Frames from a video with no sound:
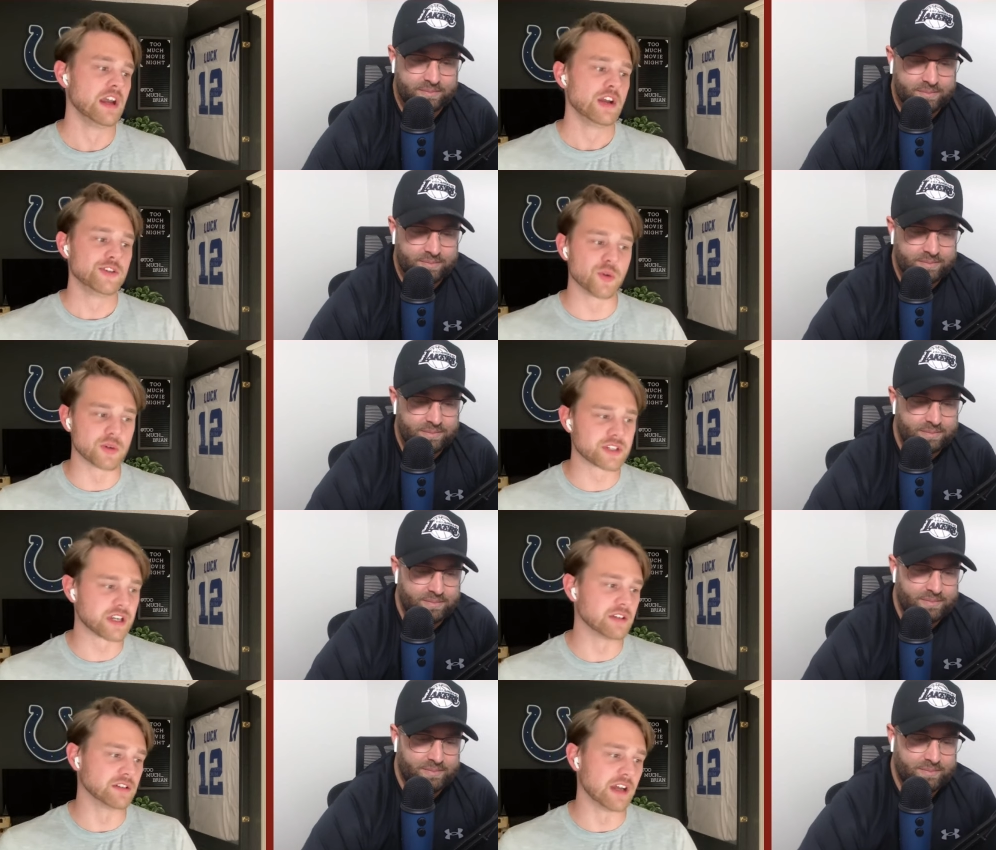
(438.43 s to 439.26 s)
Speaker 1: George
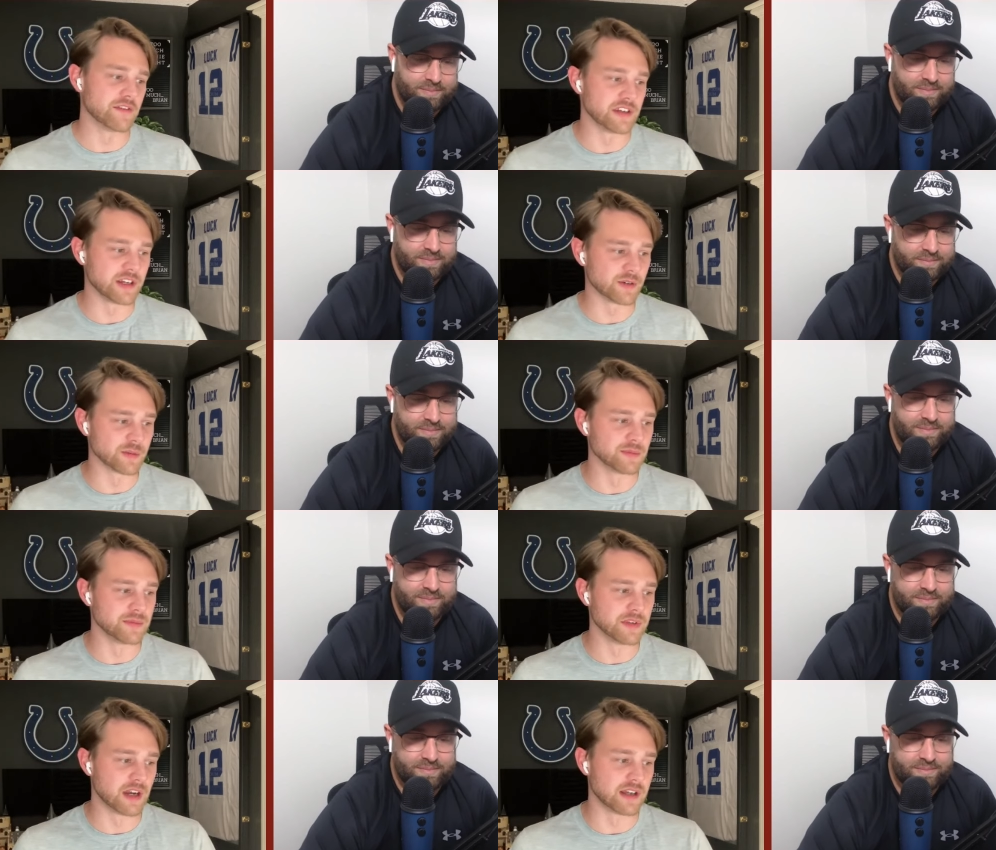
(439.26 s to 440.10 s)
Kittle, Evan Engram,
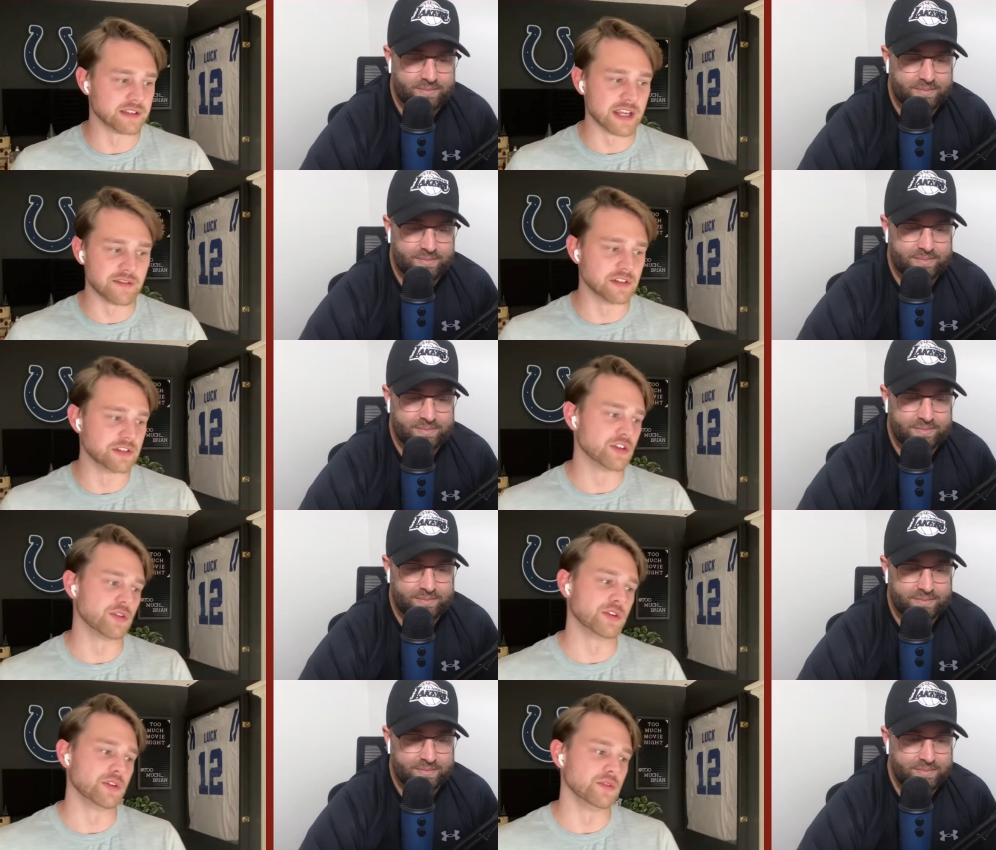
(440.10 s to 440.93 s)
uh, David
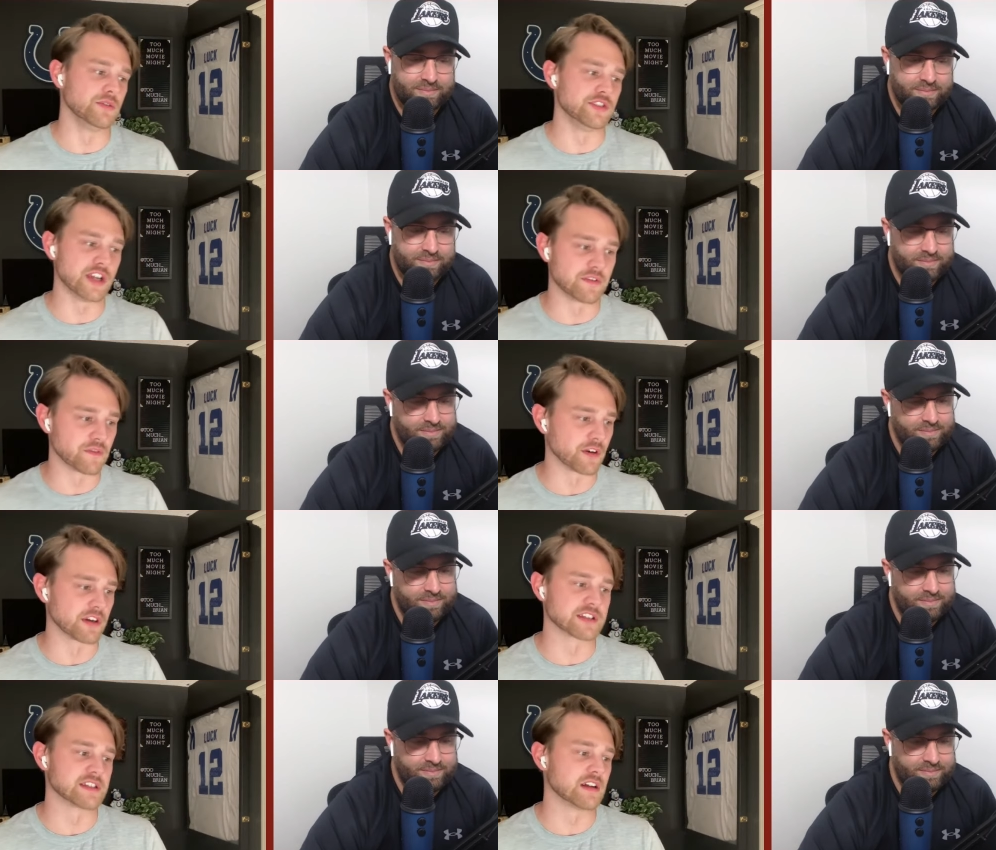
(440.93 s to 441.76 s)
Njoku, Jake
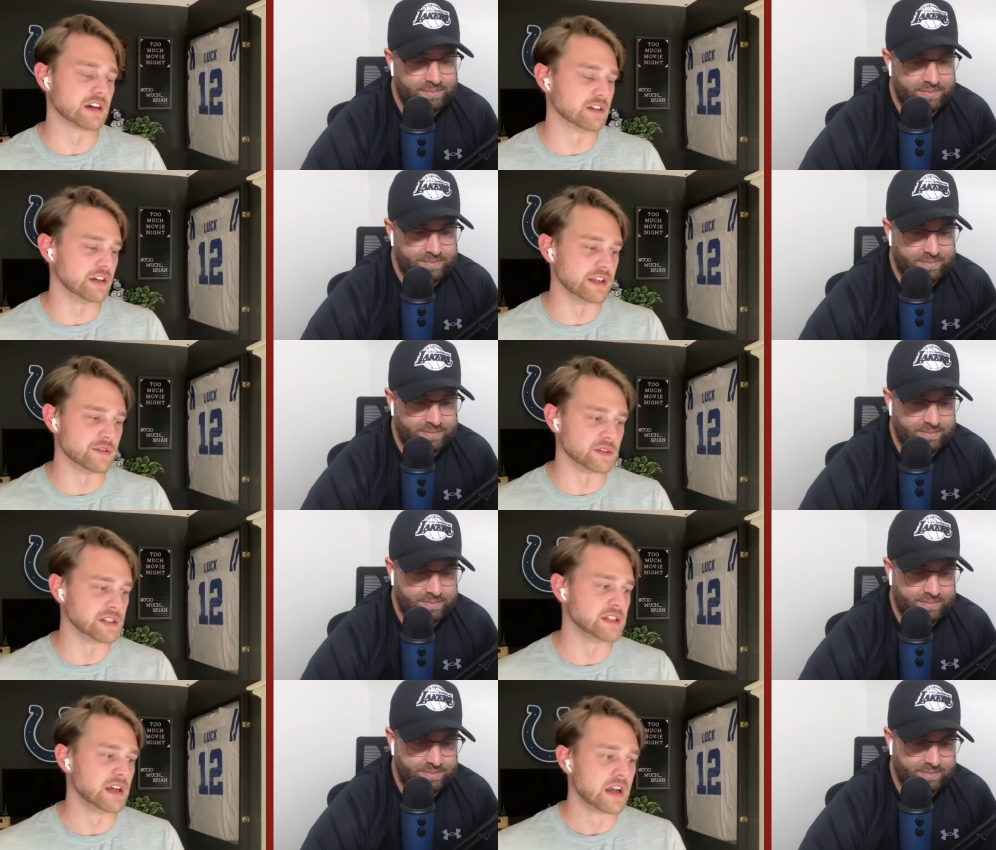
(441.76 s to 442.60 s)
Ferguson, Hunter
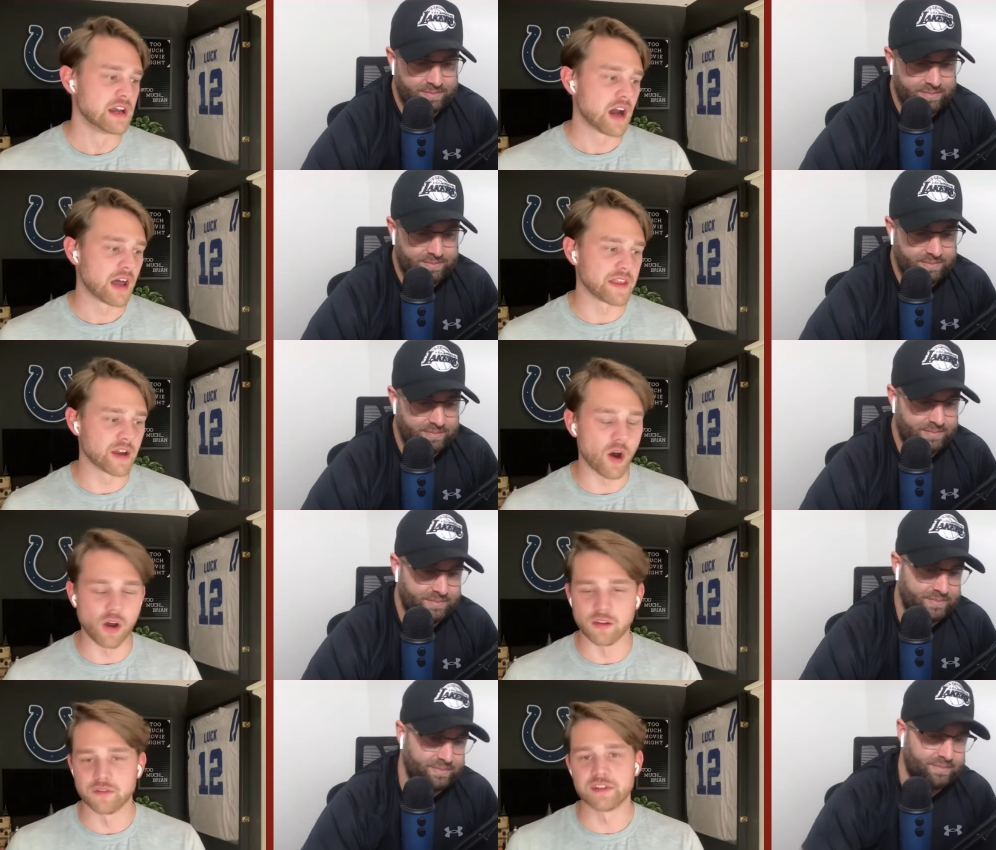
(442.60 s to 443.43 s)
Henry. I think
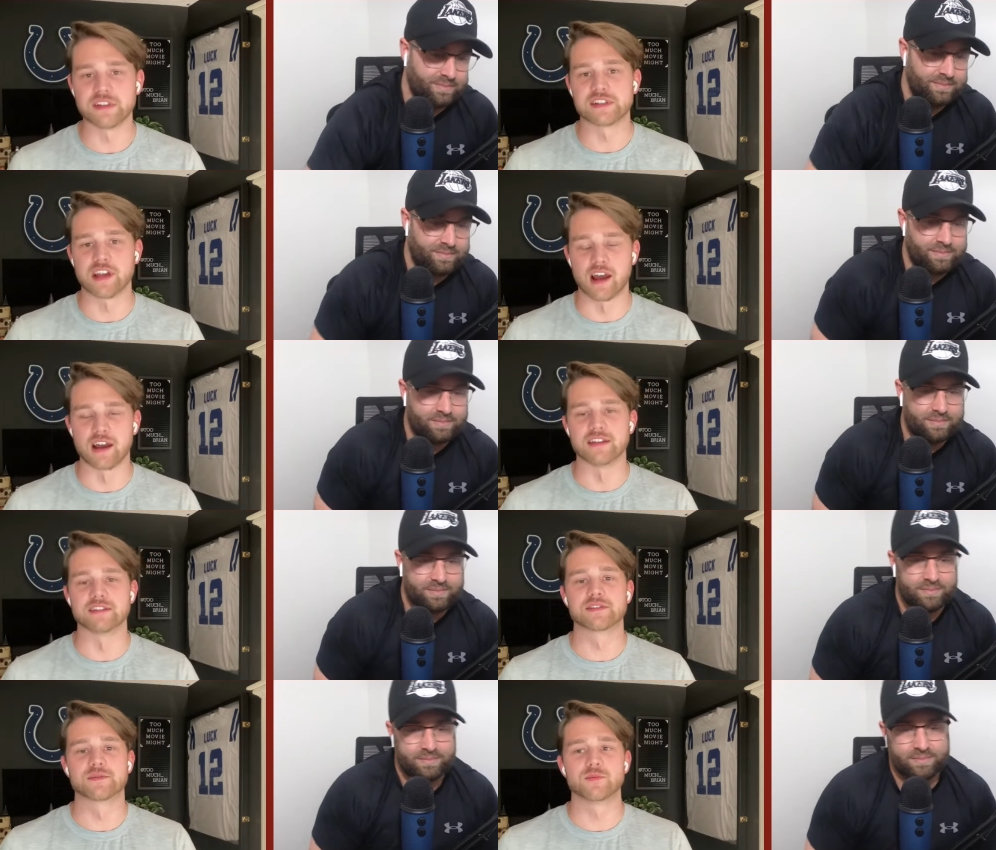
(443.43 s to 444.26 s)
all of these
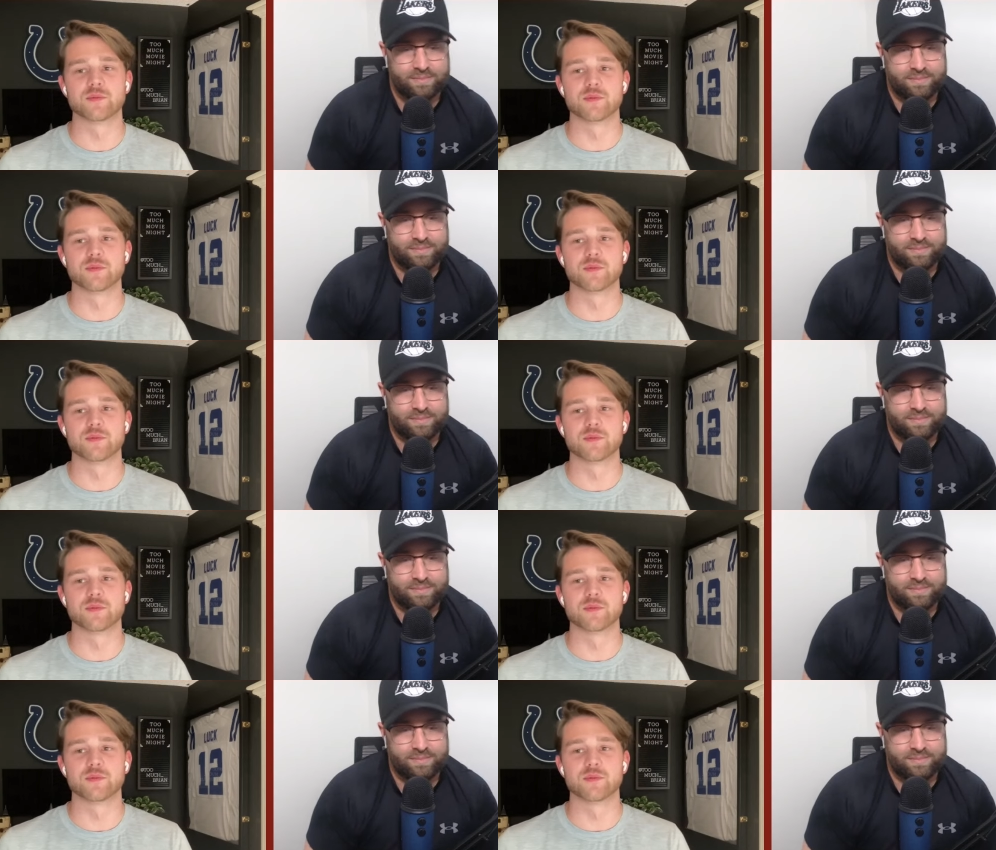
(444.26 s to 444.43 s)
guys,